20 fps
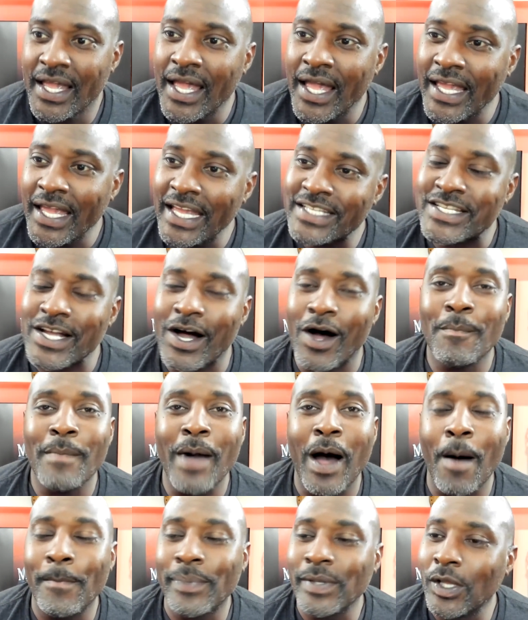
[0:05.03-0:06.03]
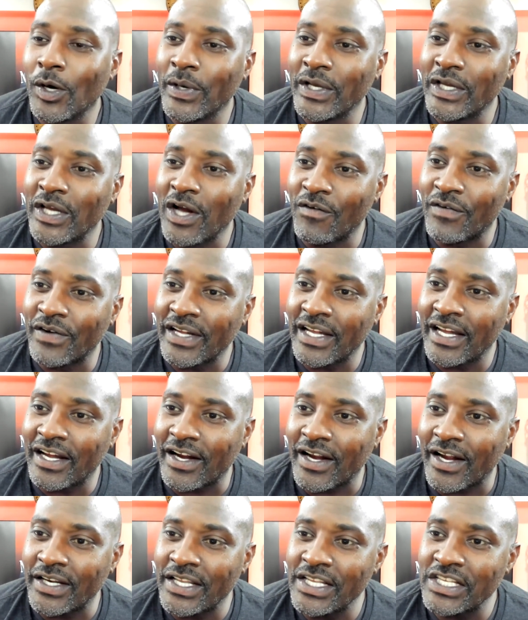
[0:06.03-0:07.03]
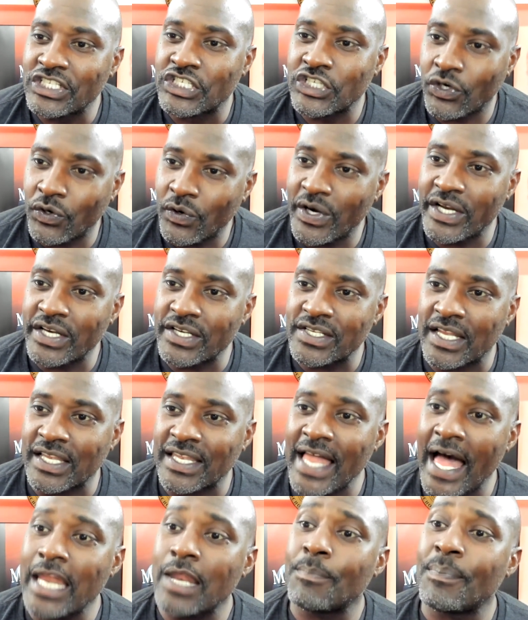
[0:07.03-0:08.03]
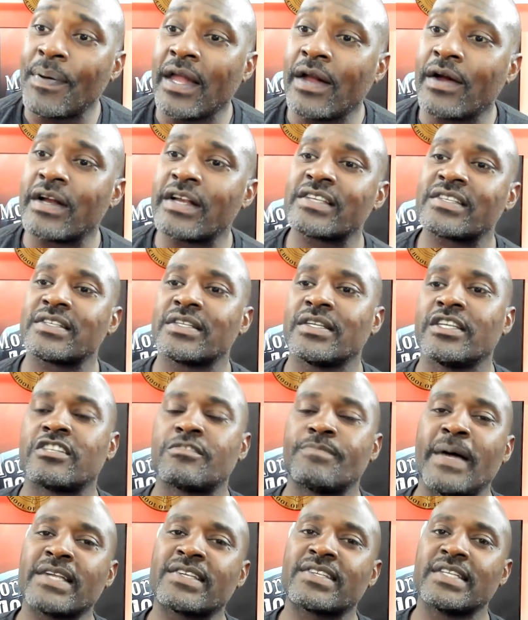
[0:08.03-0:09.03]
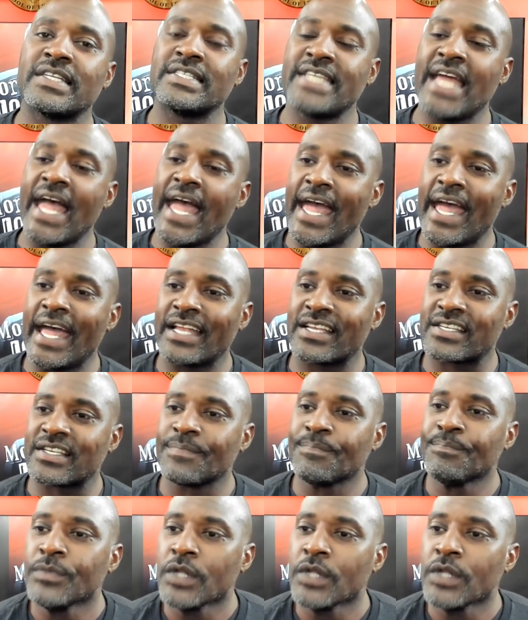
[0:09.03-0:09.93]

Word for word: he talking about Bluey over here, and he joins a lot of parents, especially dads,